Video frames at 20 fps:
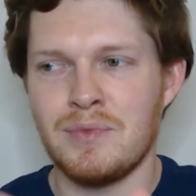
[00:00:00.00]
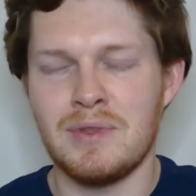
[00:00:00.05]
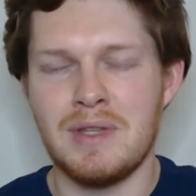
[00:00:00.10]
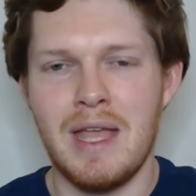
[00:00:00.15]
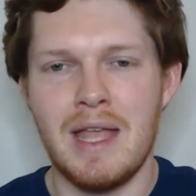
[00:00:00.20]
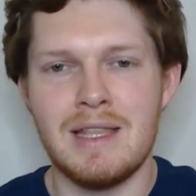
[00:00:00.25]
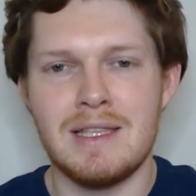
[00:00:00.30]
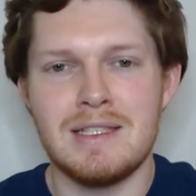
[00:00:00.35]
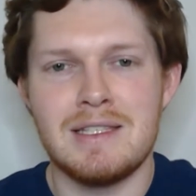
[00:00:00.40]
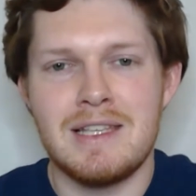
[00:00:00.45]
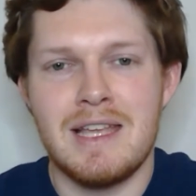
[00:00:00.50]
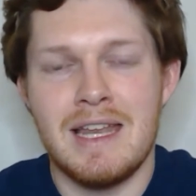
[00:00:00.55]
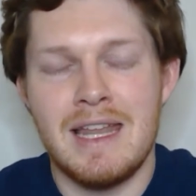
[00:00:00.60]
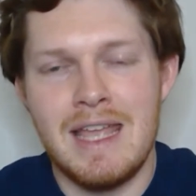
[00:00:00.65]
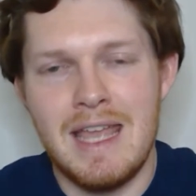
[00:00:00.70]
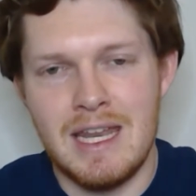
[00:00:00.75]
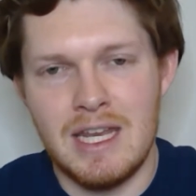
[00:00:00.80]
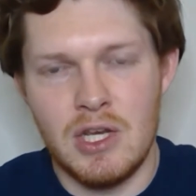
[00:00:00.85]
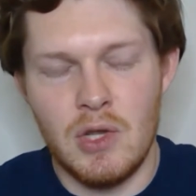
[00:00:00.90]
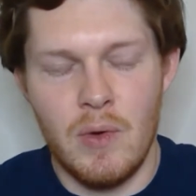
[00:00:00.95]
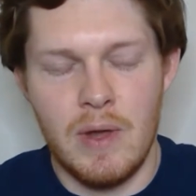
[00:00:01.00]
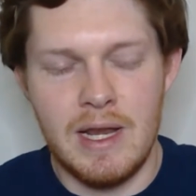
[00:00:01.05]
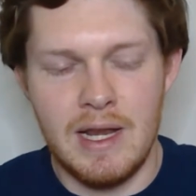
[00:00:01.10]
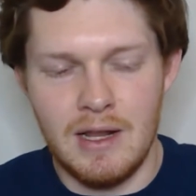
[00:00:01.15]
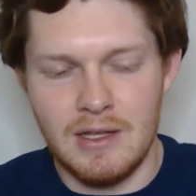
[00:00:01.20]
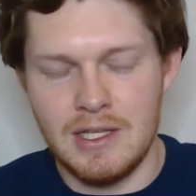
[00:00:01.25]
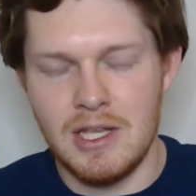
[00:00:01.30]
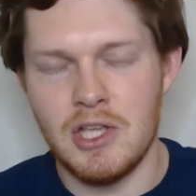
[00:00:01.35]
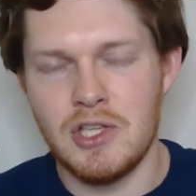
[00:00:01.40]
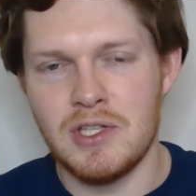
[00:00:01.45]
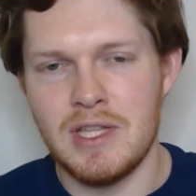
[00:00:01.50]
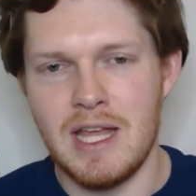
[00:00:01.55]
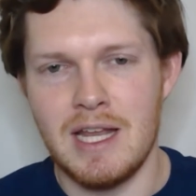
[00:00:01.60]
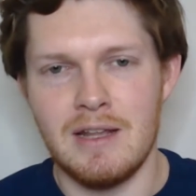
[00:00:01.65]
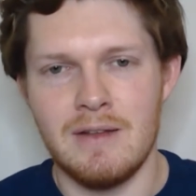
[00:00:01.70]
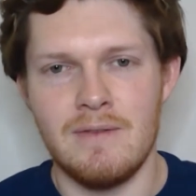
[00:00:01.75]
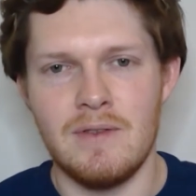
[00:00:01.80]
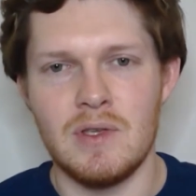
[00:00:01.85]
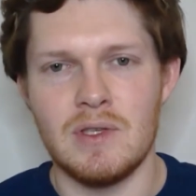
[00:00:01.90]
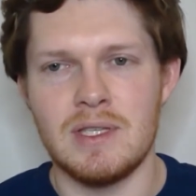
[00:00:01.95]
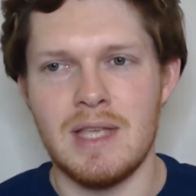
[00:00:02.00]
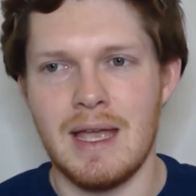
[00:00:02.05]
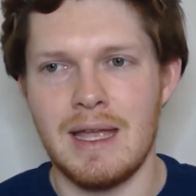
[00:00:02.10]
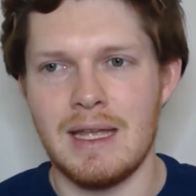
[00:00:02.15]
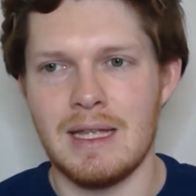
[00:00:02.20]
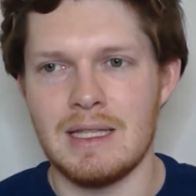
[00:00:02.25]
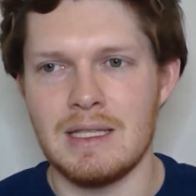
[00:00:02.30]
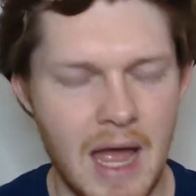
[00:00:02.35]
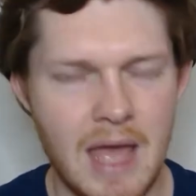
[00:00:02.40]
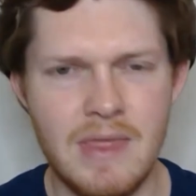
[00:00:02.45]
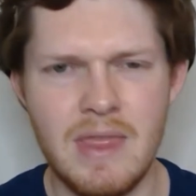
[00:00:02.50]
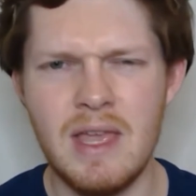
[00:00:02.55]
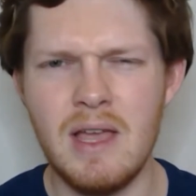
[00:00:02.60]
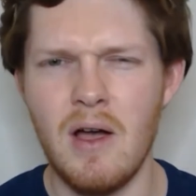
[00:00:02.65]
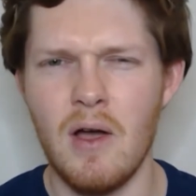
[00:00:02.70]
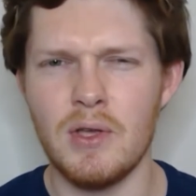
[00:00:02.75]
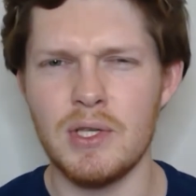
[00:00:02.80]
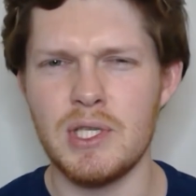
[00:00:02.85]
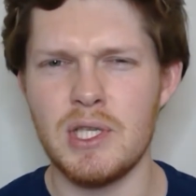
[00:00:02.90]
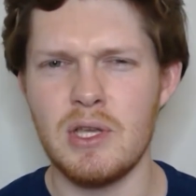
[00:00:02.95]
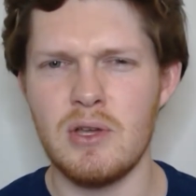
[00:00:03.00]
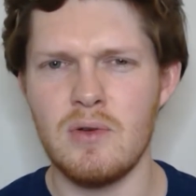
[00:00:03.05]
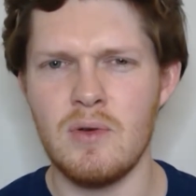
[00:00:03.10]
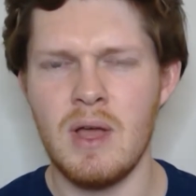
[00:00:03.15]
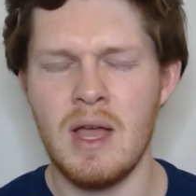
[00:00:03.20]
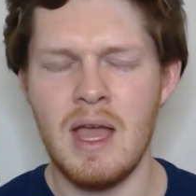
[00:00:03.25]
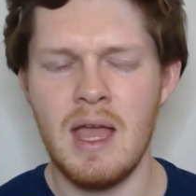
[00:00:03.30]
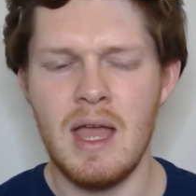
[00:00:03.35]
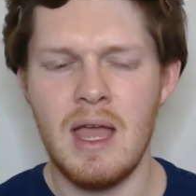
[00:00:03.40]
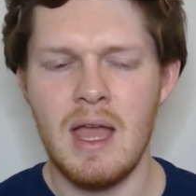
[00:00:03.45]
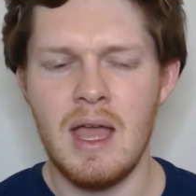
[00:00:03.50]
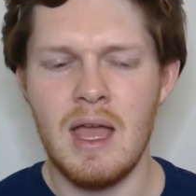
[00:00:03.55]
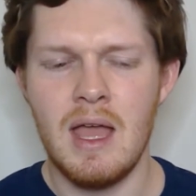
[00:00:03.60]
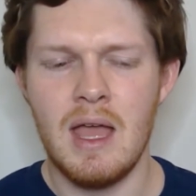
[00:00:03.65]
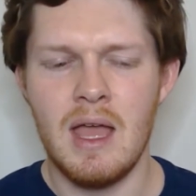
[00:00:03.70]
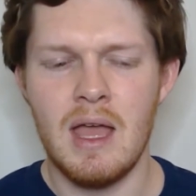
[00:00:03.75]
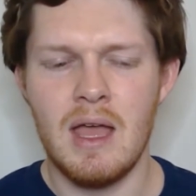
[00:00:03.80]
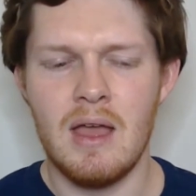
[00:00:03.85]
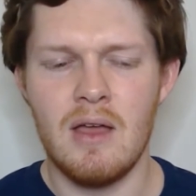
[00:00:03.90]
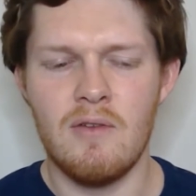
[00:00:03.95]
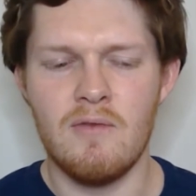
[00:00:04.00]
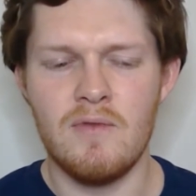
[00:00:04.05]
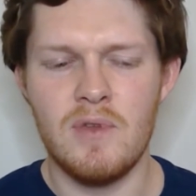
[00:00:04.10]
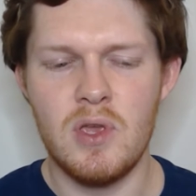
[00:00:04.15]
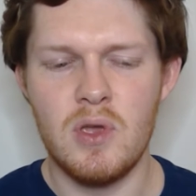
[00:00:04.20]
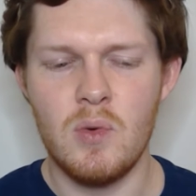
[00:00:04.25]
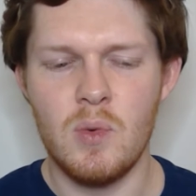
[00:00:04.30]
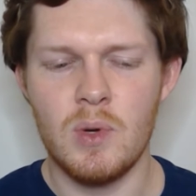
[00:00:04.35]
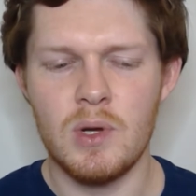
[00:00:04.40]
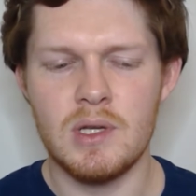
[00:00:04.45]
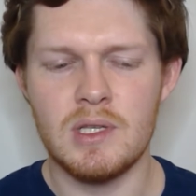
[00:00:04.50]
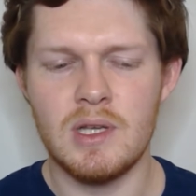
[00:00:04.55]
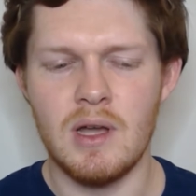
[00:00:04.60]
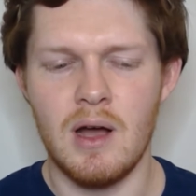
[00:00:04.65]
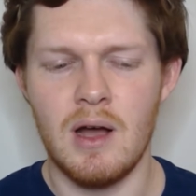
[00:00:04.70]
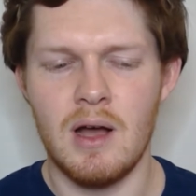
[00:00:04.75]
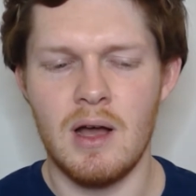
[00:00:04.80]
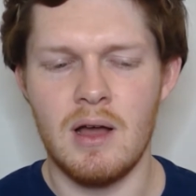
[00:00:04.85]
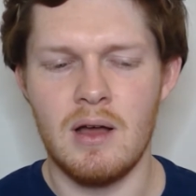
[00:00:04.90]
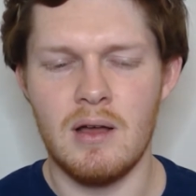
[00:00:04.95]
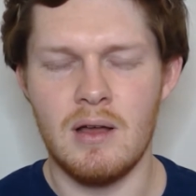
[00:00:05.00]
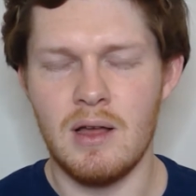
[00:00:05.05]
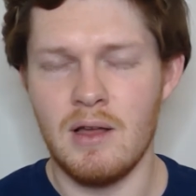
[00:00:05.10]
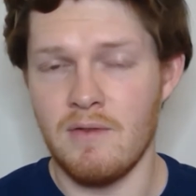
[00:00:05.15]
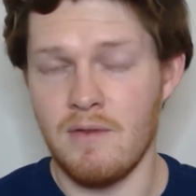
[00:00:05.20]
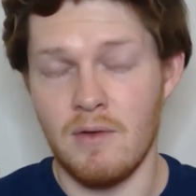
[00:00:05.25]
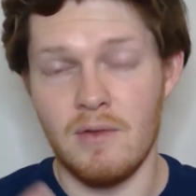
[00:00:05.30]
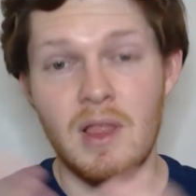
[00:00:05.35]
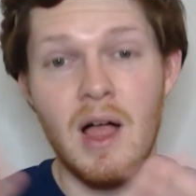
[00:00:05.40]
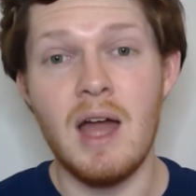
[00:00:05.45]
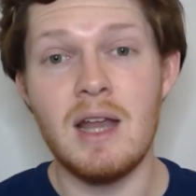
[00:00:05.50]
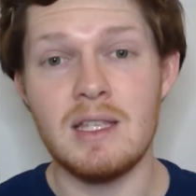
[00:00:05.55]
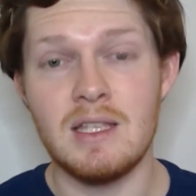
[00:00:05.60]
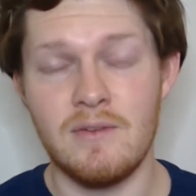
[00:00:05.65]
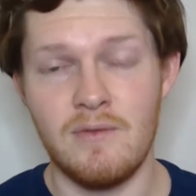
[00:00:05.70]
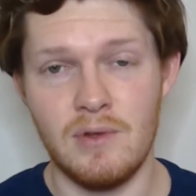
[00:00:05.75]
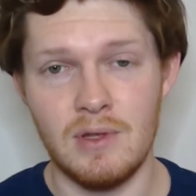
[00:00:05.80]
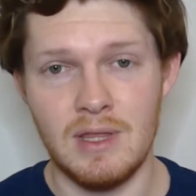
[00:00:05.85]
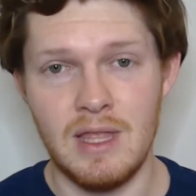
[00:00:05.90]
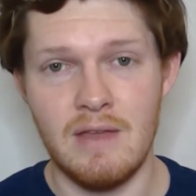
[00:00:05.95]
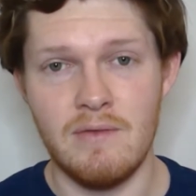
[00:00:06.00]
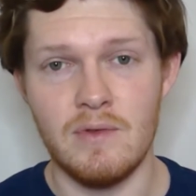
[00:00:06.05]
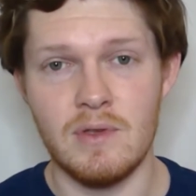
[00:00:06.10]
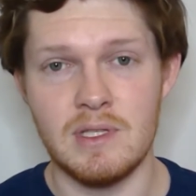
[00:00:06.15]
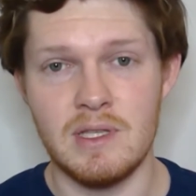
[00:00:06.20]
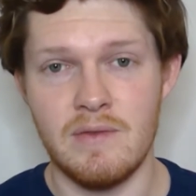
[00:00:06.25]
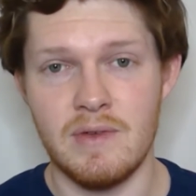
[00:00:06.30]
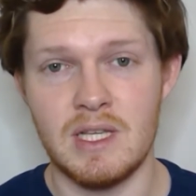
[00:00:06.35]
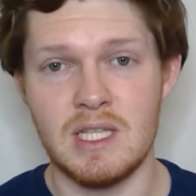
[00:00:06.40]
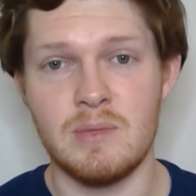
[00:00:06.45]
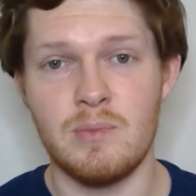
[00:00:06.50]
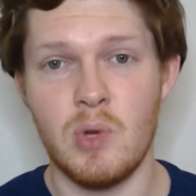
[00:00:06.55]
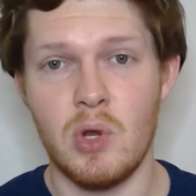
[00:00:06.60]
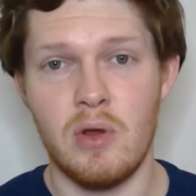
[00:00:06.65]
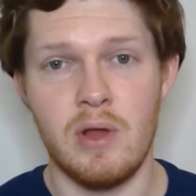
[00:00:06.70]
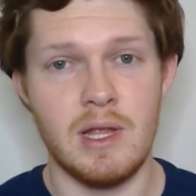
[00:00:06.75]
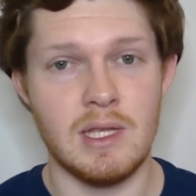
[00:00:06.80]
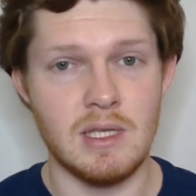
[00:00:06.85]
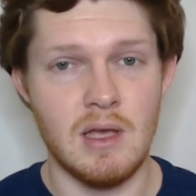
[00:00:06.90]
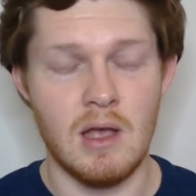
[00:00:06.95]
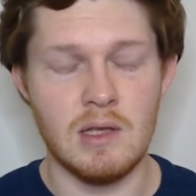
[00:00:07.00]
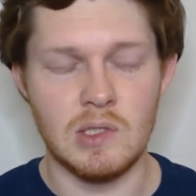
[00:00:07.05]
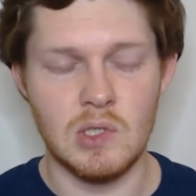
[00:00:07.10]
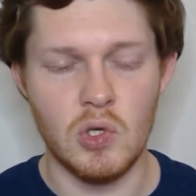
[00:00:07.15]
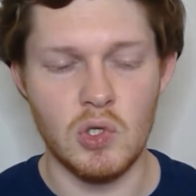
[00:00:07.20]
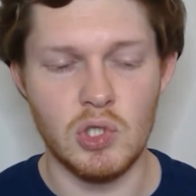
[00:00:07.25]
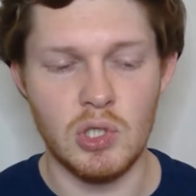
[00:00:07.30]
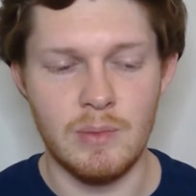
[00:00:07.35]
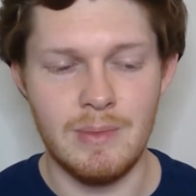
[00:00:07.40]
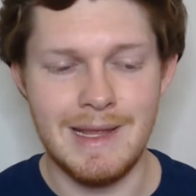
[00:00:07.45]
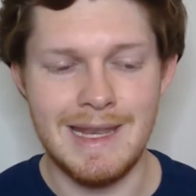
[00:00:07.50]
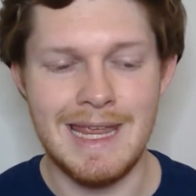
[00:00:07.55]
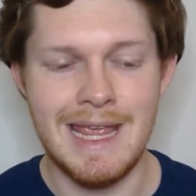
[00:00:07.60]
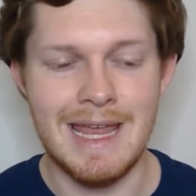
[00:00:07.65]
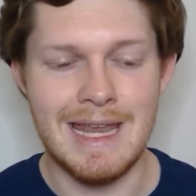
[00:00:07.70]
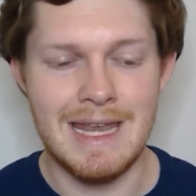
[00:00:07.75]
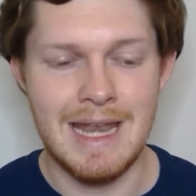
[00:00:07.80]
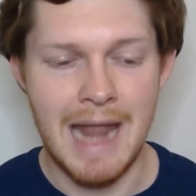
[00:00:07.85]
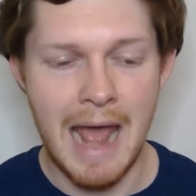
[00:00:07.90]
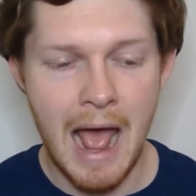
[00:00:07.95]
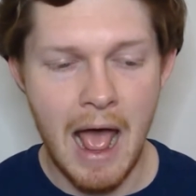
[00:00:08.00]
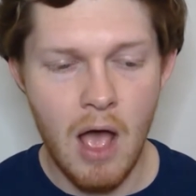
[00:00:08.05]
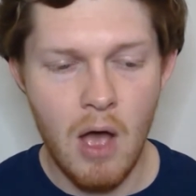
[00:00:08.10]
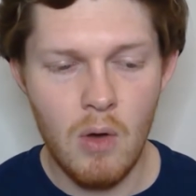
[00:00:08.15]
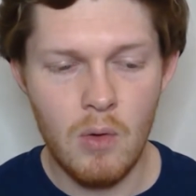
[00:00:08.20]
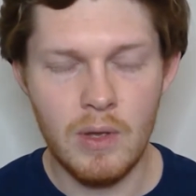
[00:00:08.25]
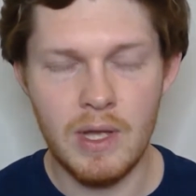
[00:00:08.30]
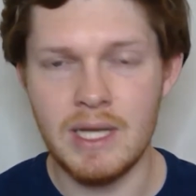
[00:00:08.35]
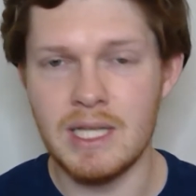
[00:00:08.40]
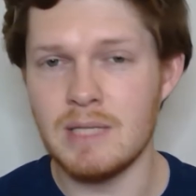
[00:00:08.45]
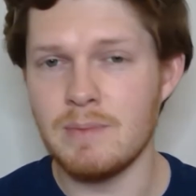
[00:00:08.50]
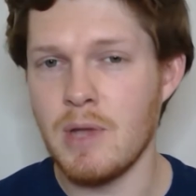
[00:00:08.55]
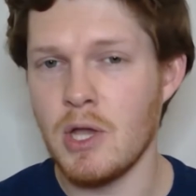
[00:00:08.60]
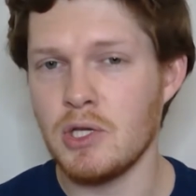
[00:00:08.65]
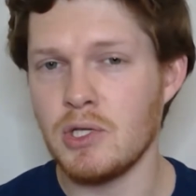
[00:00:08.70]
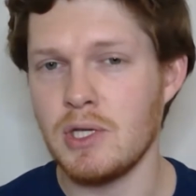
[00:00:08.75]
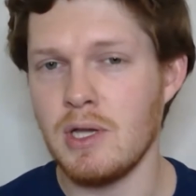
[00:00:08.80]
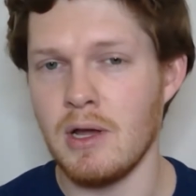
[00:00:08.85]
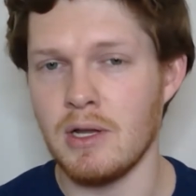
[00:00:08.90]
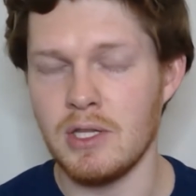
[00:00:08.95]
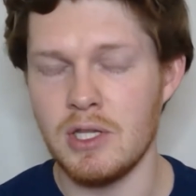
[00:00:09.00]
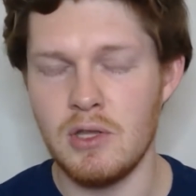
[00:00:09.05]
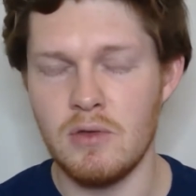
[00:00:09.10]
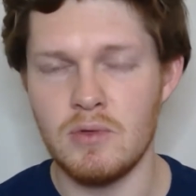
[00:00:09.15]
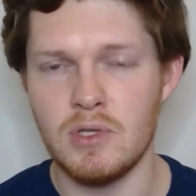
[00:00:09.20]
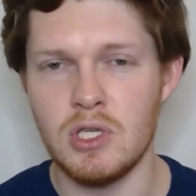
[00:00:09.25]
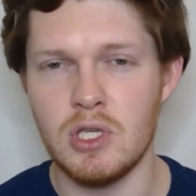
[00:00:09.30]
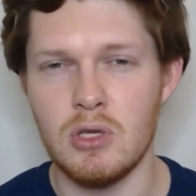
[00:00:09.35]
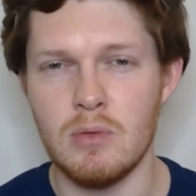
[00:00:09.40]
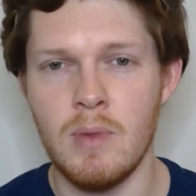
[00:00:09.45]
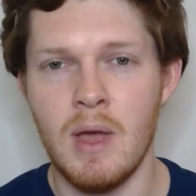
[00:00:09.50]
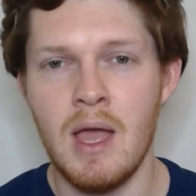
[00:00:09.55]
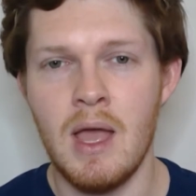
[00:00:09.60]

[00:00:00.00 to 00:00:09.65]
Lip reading: it's going to get annoying, and I'll touch on that in a few seconds. I think also viewers of a lot of different levels of experience on social media now, and especially on YouTube,